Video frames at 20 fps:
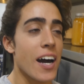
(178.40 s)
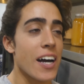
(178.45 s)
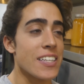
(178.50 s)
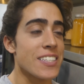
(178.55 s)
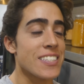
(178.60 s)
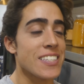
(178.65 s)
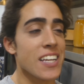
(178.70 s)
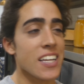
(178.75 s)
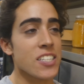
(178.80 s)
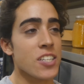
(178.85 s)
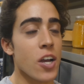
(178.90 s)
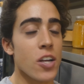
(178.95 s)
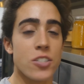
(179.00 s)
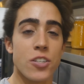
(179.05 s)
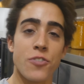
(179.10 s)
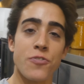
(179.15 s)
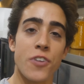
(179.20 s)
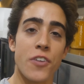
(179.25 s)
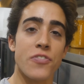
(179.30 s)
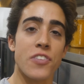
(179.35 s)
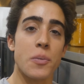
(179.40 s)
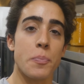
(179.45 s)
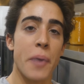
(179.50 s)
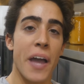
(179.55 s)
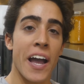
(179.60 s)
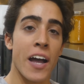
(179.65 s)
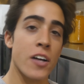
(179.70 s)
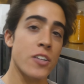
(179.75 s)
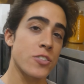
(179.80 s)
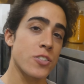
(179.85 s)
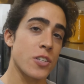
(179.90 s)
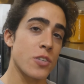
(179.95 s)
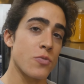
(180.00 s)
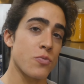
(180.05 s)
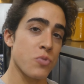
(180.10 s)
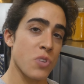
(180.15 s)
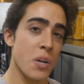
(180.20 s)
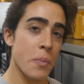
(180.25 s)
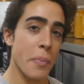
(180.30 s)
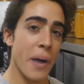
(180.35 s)
650 pounds of
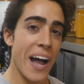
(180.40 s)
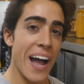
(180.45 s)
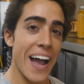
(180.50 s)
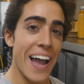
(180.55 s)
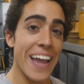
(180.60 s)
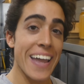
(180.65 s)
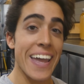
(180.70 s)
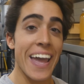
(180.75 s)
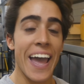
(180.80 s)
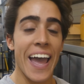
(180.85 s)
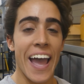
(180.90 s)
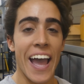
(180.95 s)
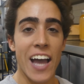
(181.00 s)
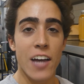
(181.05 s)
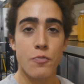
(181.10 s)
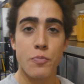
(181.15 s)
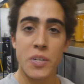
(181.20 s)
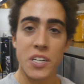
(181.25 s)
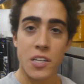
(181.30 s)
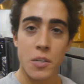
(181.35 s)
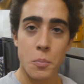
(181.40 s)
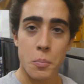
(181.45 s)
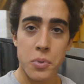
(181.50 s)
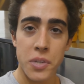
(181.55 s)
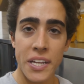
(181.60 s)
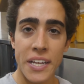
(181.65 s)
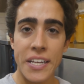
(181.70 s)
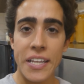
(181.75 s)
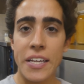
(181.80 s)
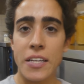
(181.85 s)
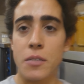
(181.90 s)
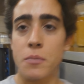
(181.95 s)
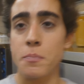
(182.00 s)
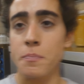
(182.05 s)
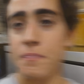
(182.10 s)
ribeye have been completed.